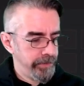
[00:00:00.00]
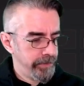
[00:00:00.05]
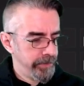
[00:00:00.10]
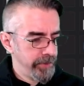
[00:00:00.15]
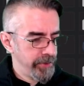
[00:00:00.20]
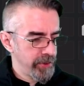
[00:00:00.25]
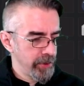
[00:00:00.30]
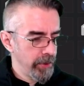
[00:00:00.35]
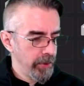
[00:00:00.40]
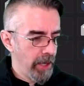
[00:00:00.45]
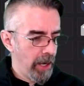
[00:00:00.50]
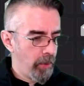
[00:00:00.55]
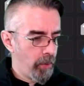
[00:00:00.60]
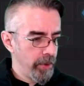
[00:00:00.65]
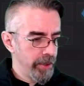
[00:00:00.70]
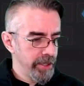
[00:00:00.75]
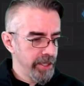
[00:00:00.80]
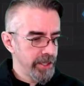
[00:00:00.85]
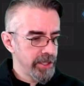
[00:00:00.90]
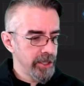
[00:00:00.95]
So I
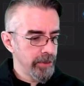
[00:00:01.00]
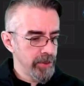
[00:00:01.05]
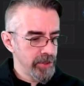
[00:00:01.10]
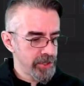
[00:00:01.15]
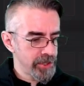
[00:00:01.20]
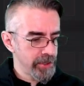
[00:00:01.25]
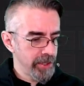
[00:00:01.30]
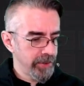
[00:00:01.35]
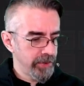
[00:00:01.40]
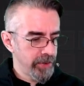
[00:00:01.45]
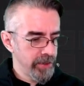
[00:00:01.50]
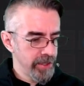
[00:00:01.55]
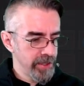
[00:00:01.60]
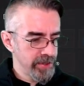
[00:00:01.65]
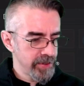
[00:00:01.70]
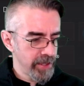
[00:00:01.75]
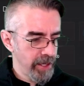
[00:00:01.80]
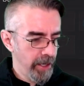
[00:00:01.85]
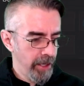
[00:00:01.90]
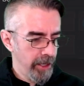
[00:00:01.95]
wanted to demonstrate
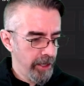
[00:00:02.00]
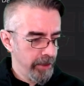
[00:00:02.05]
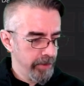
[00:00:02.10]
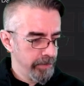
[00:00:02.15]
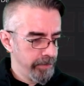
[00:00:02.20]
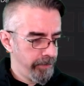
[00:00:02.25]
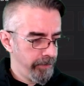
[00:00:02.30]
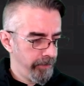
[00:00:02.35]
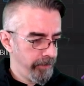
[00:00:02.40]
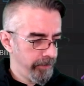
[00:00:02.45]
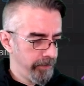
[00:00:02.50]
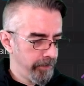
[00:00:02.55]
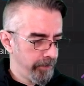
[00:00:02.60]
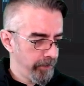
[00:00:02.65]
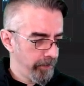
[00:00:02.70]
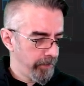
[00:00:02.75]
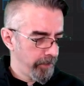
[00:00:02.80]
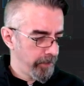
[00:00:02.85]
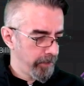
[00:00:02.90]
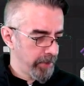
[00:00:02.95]
this
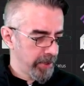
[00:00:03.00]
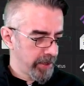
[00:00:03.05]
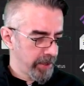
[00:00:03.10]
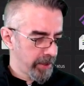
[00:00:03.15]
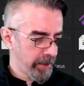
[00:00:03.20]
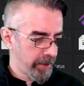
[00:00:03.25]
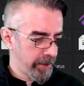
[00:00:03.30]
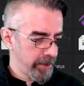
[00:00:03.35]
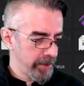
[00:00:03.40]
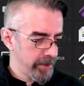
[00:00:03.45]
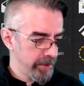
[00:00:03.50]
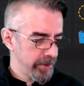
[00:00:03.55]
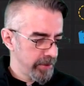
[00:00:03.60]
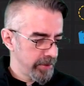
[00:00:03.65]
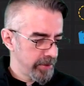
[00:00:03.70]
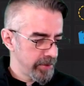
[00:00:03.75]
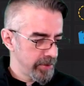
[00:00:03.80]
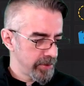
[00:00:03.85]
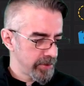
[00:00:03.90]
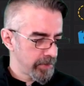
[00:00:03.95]

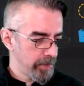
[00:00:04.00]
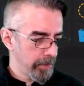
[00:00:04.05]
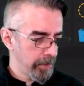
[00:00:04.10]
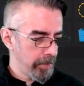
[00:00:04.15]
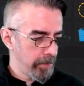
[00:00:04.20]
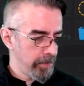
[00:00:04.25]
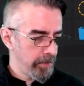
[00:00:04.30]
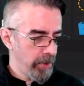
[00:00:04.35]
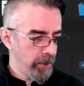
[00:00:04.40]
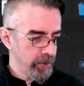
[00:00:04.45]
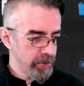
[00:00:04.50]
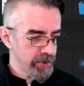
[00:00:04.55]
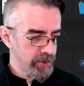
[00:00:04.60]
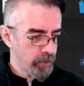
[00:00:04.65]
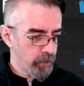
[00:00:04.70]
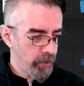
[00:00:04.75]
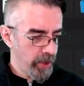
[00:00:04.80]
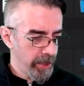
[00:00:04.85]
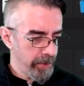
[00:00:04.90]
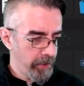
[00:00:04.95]
because most
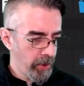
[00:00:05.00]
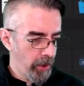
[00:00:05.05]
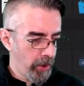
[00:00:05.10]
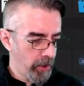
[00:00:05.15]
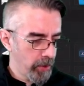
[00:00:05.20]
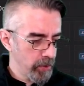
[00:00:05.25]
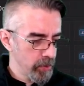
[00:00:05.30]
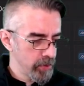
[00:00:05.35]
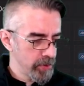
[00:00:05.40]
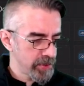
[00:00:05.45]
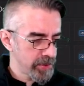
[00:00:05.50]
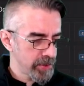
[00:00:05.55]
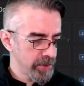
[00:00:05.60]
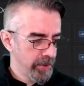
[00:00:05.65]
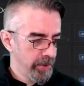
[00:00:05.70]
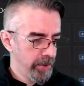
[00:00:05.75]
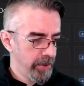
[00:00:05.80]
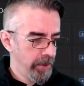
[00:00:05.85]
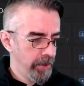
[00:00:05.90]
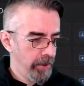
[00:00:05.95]
web hosts
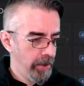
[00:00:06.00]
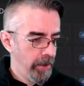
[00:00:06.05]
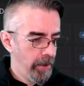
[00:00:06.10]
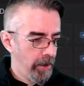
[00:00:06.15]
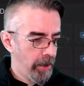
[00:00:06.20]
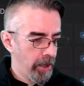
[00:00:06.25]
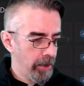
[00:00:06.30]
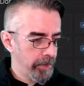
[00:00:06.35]
are